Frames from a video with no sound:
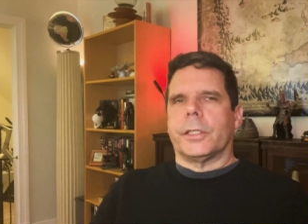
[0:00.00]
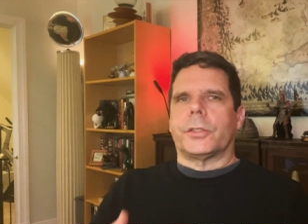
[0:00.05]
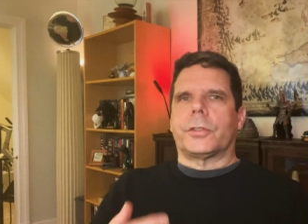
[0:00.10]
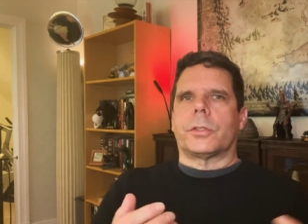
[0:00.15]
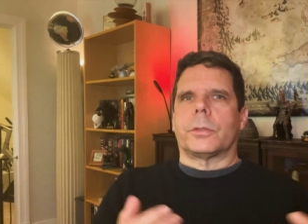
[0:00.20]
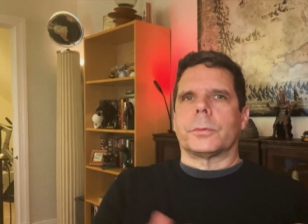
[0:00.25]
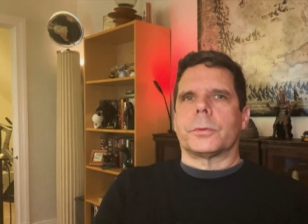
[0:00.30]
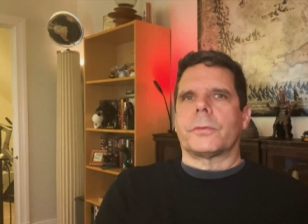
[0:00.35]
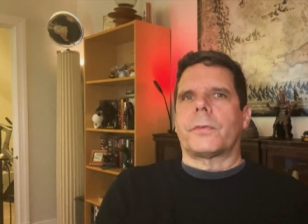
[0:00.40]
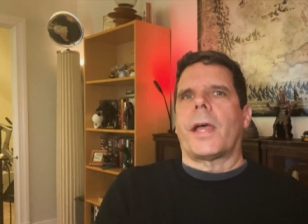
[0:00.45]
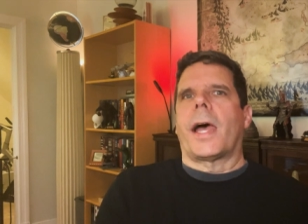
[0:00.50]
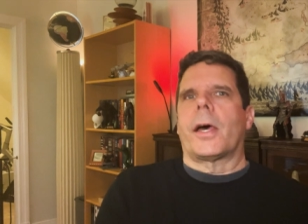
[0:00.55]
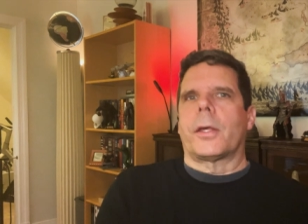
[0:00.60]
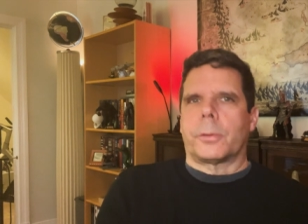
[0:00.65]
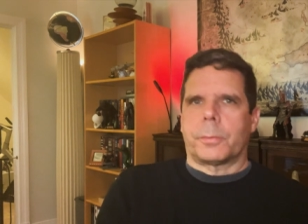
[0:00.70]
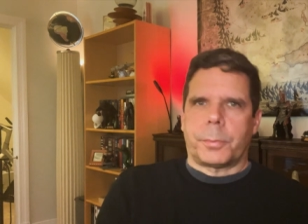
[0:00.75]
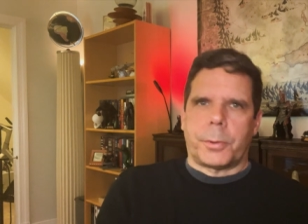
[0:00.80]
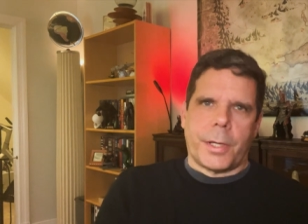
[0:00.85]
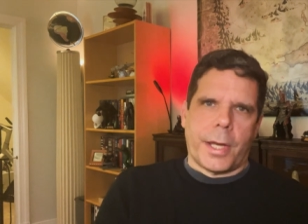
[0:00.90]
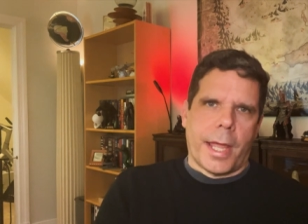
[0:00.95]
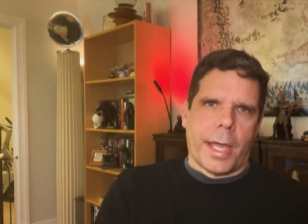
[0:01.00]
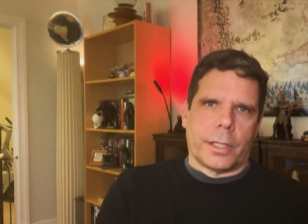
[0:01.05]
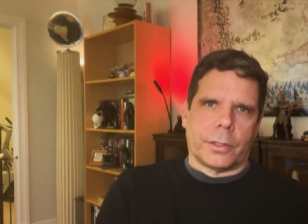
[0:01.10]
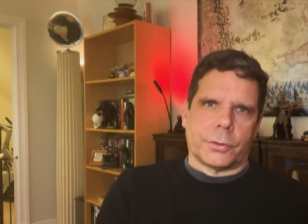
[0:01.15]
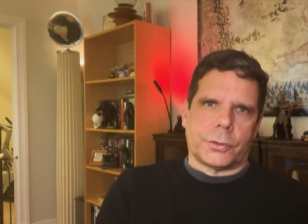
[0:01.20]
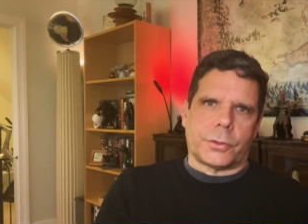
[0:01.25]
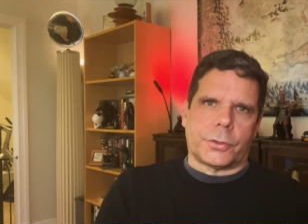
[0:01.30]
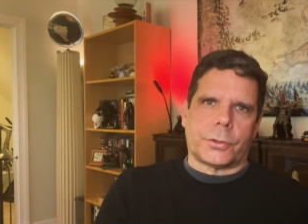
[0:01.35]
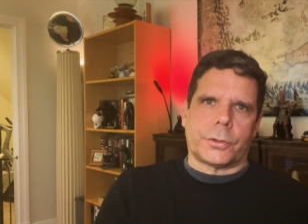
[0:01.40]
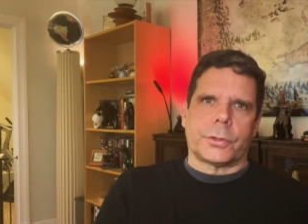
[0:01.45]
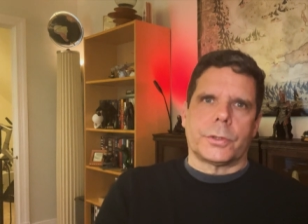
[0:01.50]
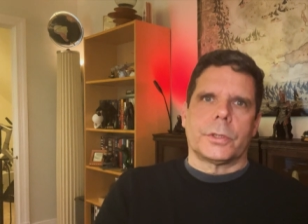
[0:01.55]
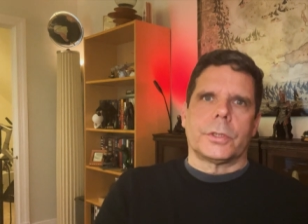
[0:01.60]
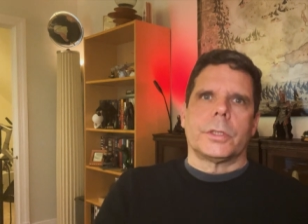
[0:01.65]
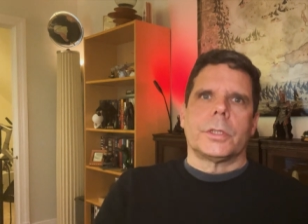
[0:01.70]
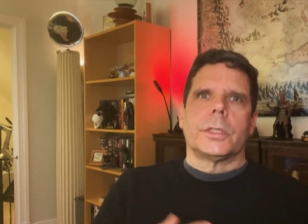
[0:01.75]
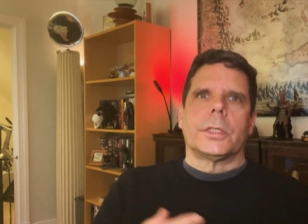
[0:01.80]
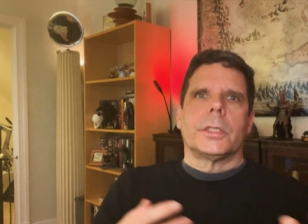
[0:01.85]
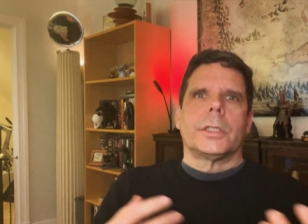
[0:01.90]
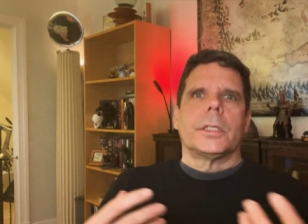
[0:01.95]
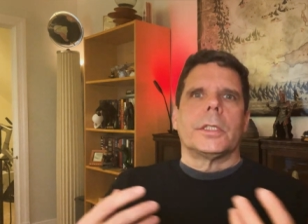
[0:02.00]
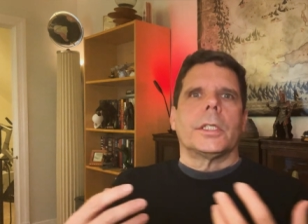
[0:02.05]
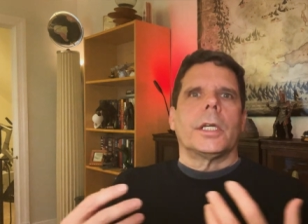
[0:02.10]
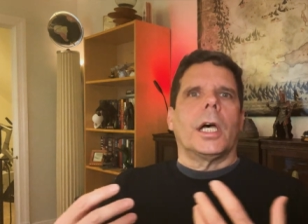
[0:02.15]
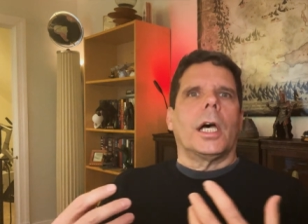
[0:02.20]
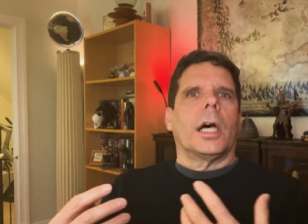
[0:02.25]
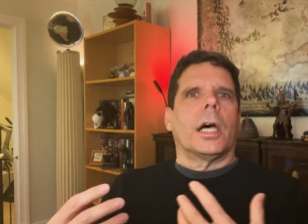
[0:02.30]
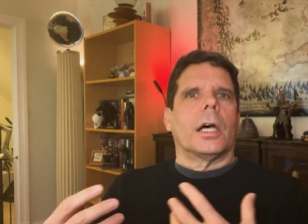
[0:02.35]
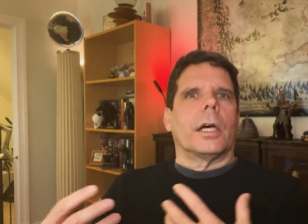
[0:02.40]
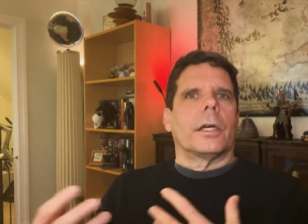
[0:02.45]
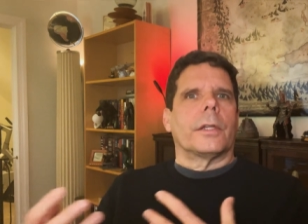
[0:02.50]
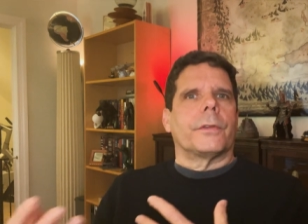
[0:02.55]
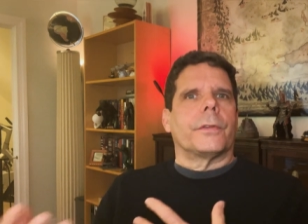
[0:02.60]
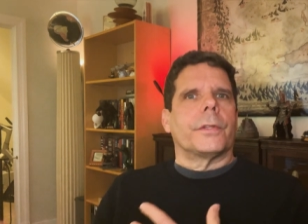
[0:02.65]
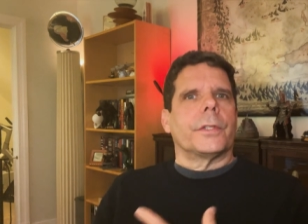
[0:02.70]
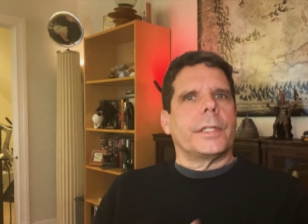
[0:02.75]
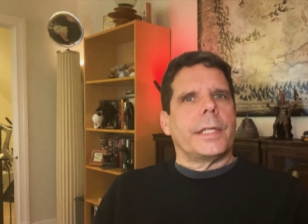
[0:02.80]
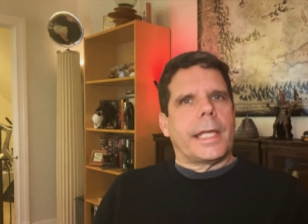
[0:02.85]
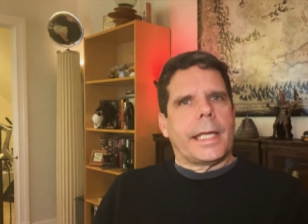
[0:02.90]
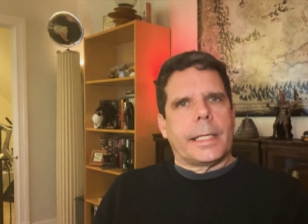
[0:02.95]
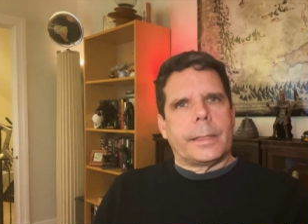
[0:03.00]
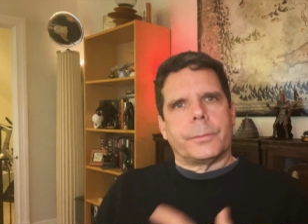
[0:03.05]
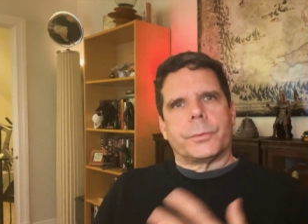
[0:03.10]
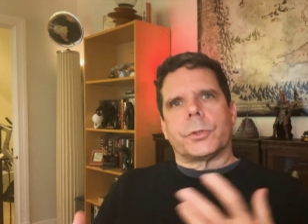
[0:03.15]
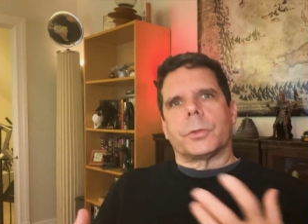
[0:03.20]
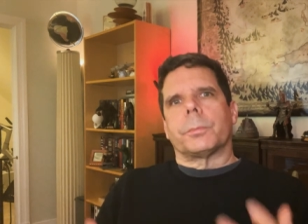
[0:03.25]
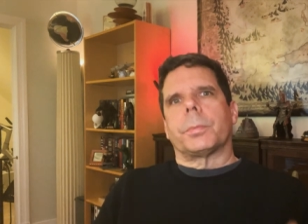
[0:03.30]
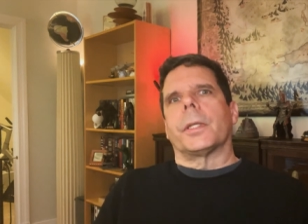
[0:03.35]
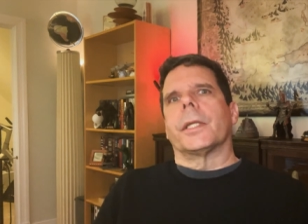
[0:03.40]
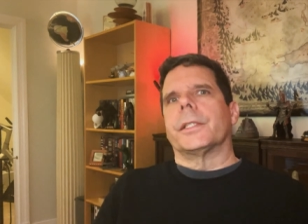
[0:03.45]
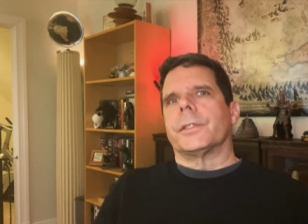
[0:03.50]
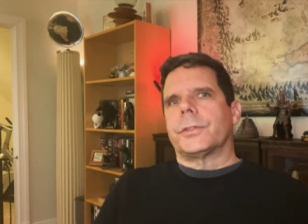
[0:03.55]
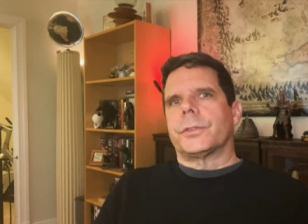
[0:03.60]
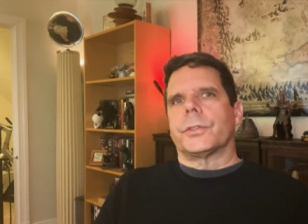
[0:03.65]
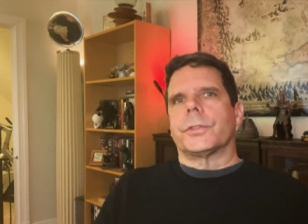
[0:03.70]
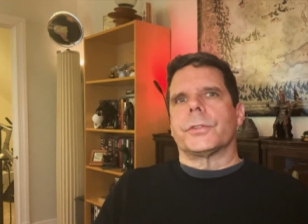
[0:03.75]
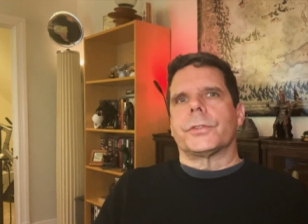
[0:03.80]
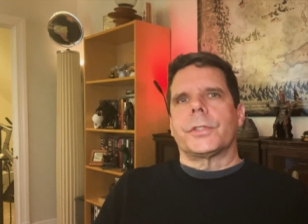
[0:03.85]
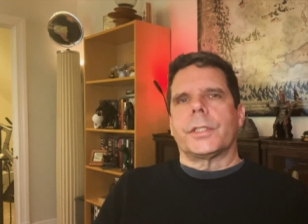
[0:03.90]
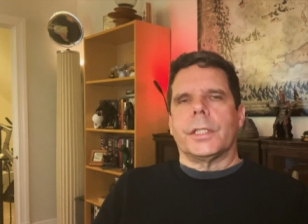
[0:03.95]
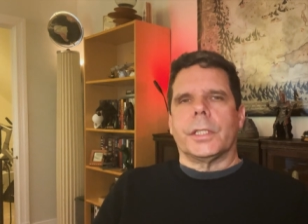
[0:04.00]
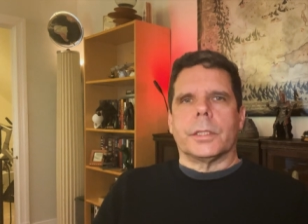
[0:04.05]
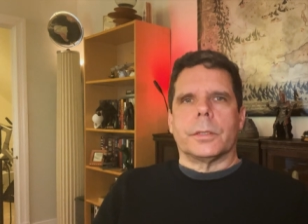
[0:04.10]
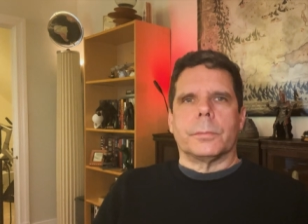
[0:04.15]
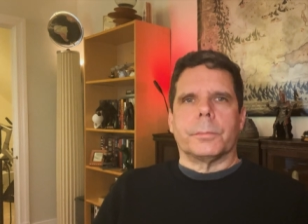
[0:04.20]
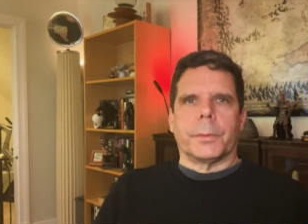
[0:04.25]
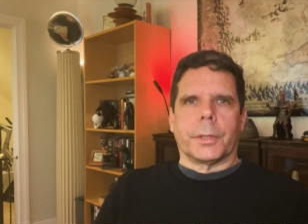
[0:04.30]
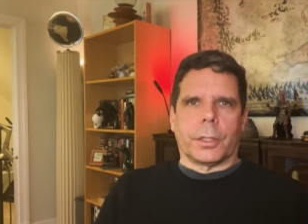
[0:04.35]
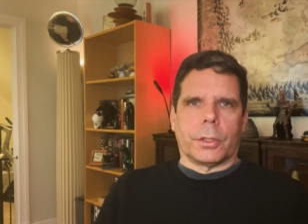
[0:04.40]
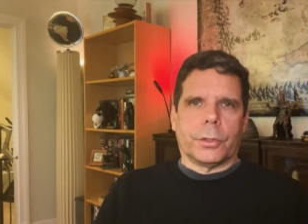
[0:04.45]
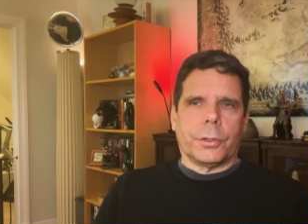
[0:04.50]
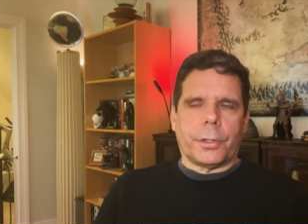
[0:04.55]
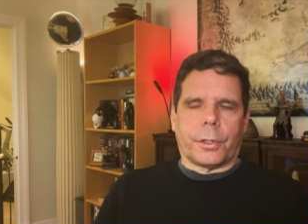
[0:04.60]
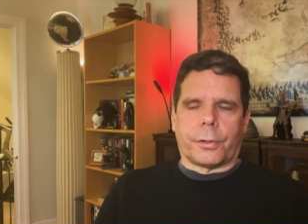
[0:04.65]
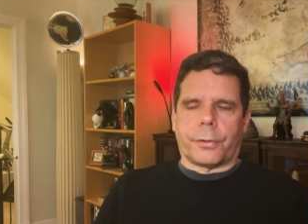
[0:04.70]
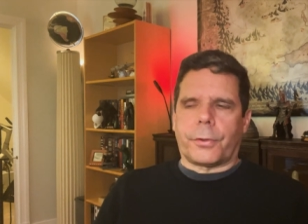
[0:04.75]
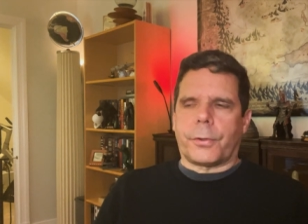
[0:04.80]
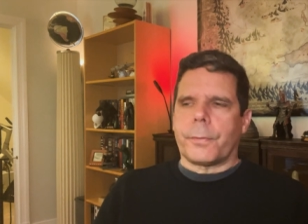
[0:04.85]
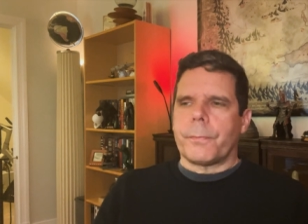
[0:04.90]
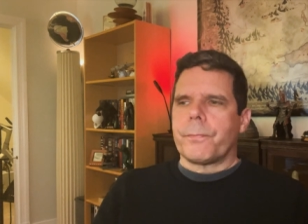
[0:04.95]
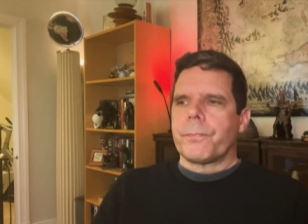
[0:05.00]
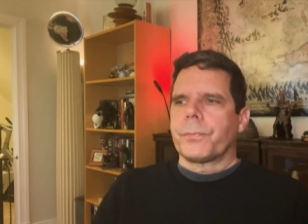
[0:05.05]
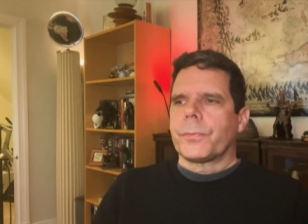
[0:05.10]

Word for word: in terms of how to pronounce uh, the names and places in Middle Earth.